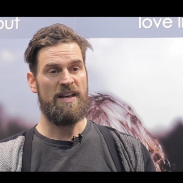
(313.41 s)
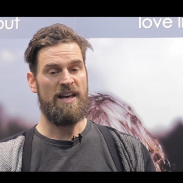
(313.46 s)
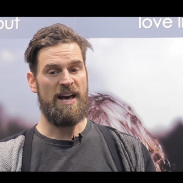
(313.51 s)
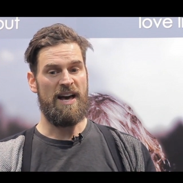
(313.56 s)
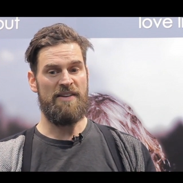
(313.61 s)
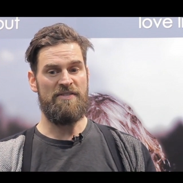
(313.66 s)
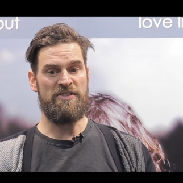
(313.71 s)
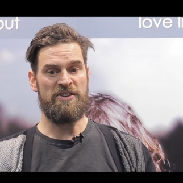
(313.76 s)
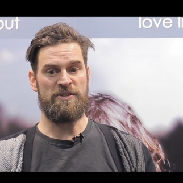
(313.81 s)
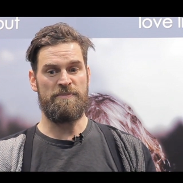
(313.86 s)

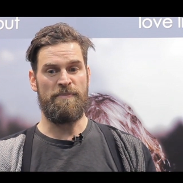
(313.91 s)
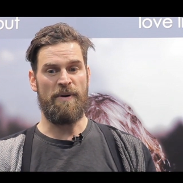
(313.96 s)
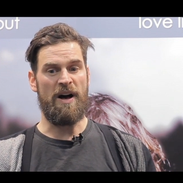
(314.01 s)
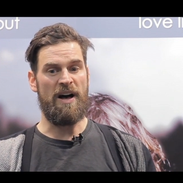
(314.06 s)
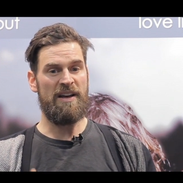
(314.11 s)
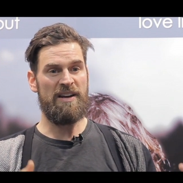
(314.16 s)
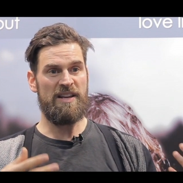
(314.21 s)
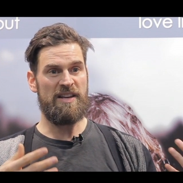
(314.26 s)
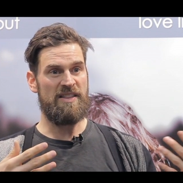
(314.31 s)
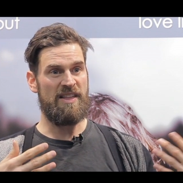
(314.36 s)
And this
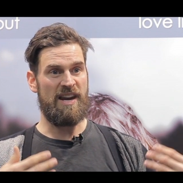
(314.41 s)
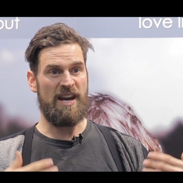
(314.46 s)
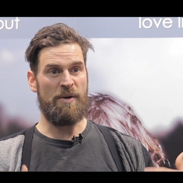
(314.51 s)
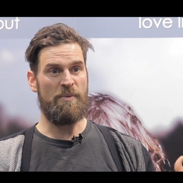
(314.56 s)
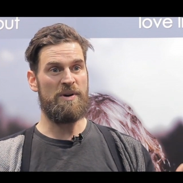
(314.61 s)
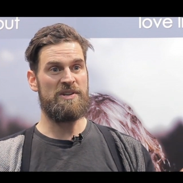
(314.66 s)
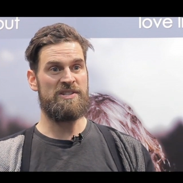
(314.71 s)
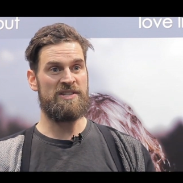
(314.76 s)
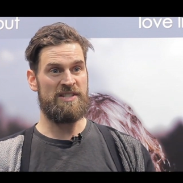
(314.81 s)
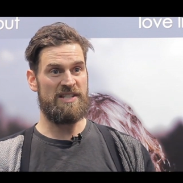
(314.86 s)
body that I
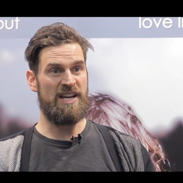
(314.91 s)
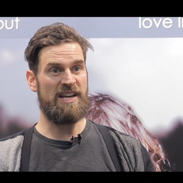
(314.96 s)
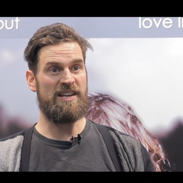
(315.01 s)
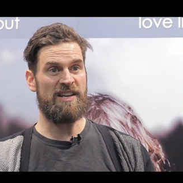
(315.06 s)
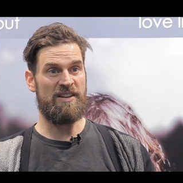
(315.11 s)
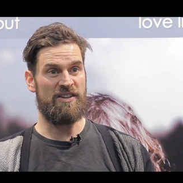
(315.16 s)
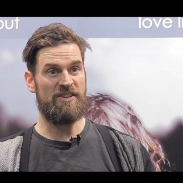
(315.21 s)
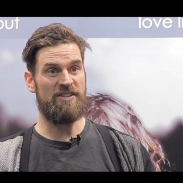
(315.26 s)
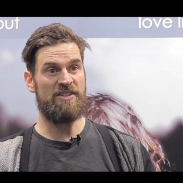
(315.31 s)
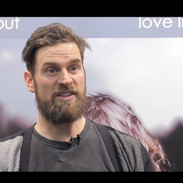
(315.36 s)
wasn't
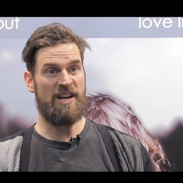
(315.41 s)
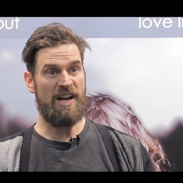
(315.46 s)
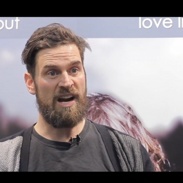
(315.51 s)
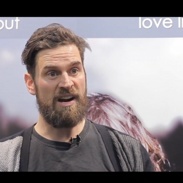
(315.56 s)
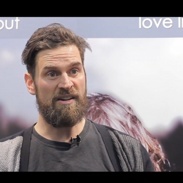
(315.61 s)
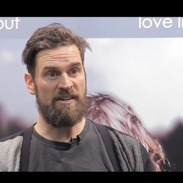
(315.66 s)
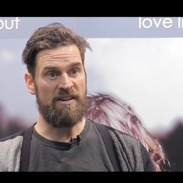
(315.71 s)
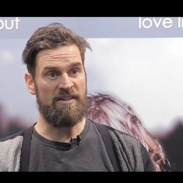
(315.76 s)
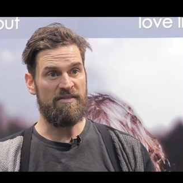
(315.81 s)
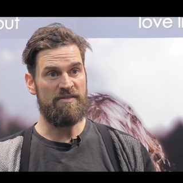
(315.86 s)
taking good
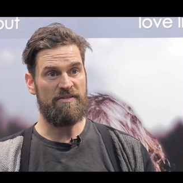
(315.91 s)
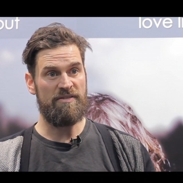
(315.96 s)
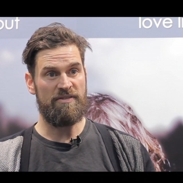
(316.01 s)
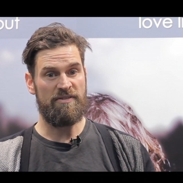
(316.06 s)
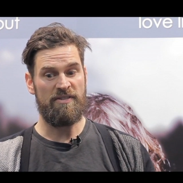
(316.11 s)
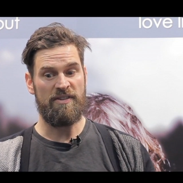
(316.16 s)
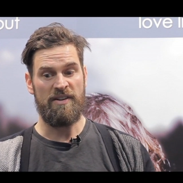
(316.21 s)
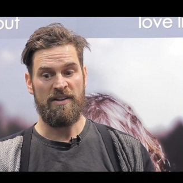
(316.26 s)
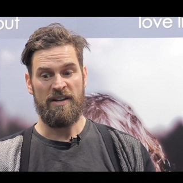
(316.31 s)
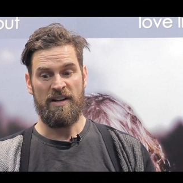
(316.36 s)
care of,
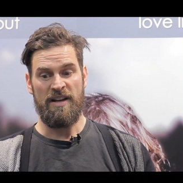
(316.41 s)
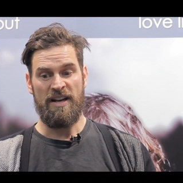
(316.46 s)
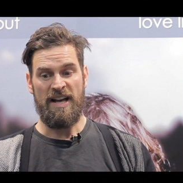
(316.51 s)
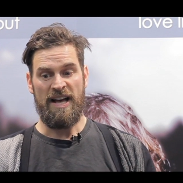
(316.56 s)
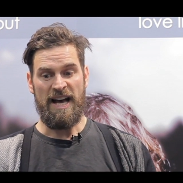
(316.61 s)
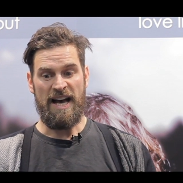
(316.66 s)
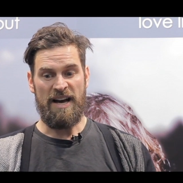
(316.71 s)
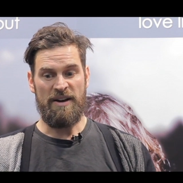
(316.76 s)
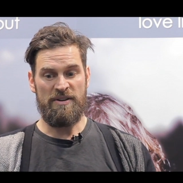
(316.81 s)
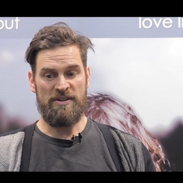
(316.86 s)

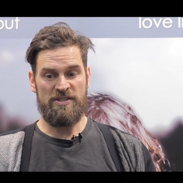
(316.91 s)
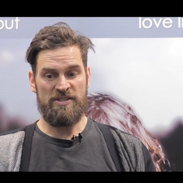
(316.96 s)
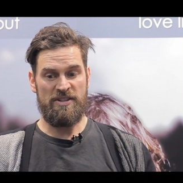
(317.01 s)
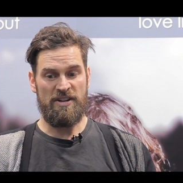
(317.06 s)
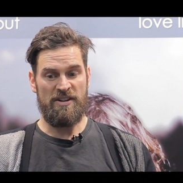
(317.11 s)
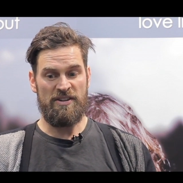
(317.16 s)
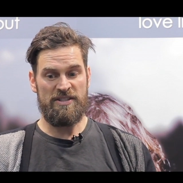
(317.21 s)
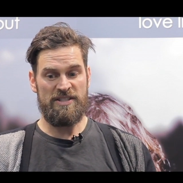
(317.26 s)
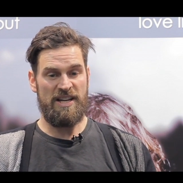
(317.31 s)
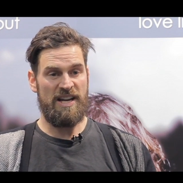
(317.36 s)
how to
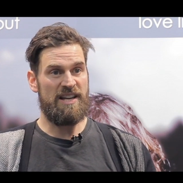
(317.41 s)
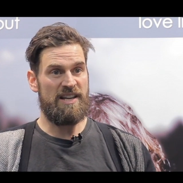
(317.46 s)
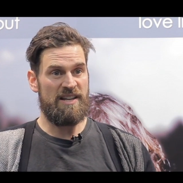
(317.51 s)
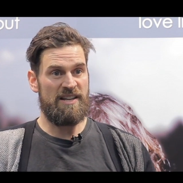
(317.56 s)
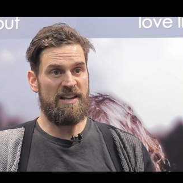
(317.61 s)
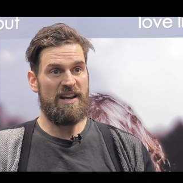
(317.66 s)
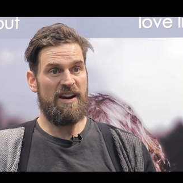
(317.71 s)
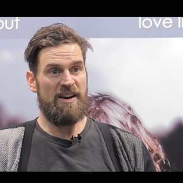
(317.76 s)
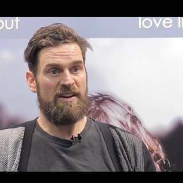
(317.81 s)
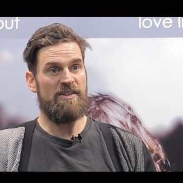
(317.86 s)
start
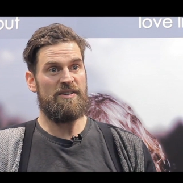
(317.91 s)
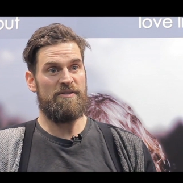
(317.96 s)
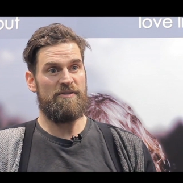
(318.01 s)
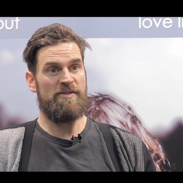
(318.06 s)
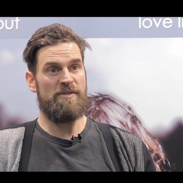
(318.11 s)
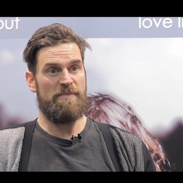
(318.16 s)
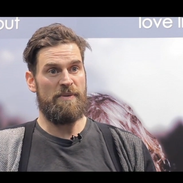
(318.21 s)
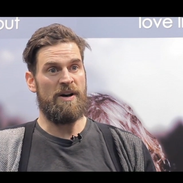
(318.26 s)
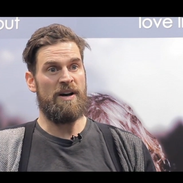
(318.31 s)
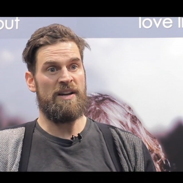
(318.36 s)
taking care of
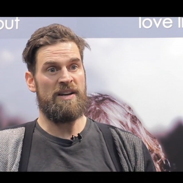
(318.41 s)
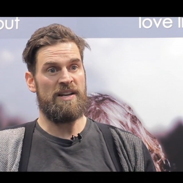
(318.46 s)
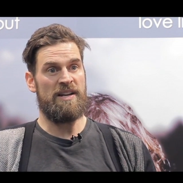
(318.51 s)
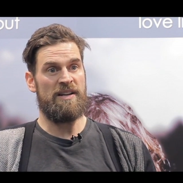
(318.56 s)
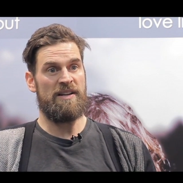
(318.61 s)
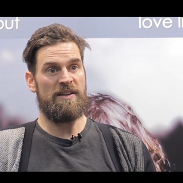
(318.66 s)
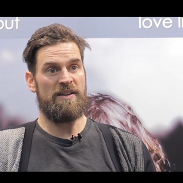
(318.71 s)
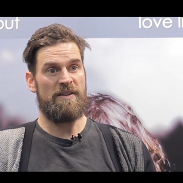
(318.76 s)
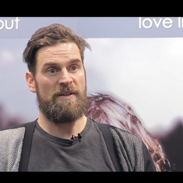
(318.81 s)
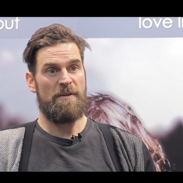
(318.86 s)
the
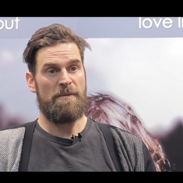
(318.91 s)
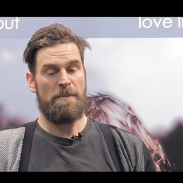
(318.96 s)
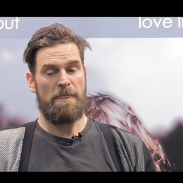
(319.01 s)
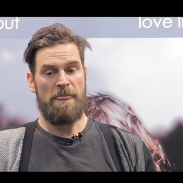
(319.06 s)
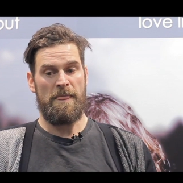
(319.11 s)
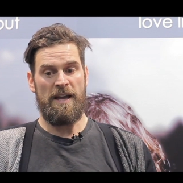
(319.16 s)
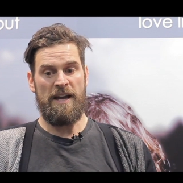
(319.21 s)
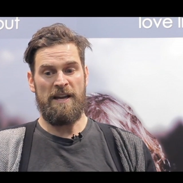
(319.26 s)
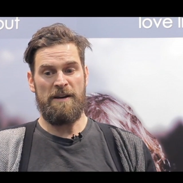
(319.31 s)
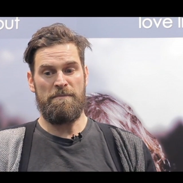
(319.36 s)
body
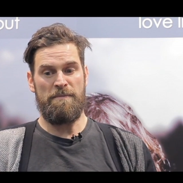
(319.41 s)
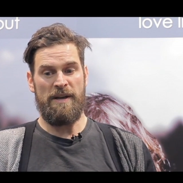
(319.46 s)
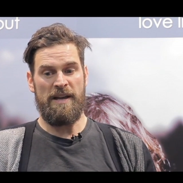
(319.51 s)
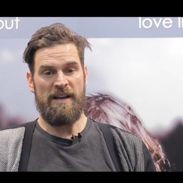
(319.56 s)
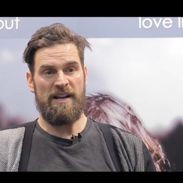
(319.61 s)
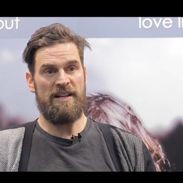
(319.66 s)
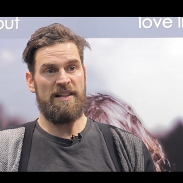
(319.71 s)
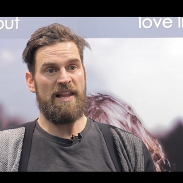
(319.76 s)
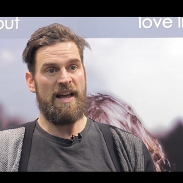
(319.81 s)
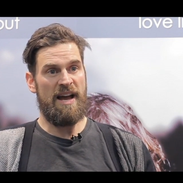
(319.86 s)
and
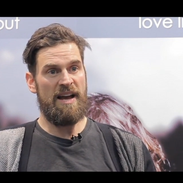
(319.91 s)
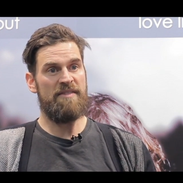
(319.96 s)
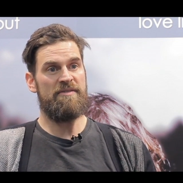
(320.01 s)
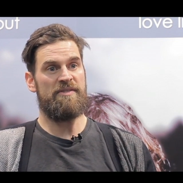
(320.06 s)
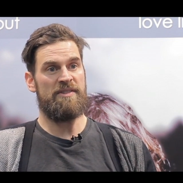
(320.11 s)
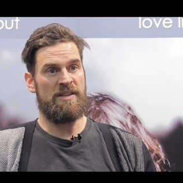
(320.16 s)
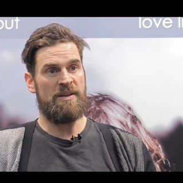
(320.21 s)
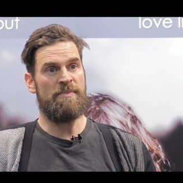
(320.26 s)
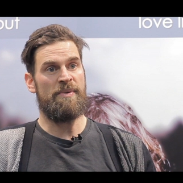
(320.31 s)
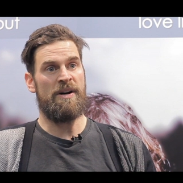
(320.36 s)
being alive
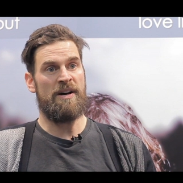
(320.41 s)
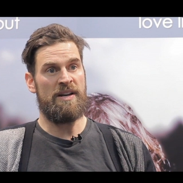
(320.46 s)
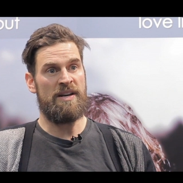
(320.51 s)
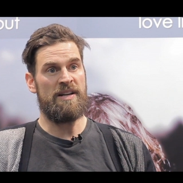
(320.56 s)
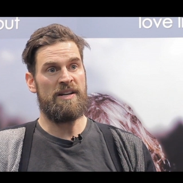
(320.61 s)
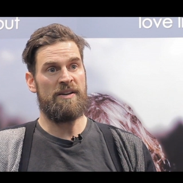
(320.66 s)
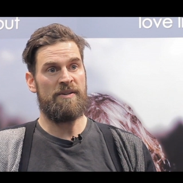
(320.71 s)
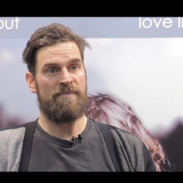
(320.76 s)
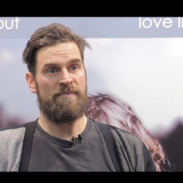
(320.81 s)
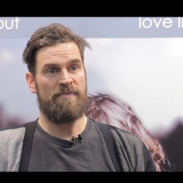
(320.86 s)
in the
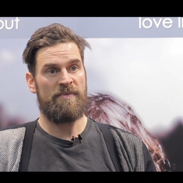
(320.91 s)
body.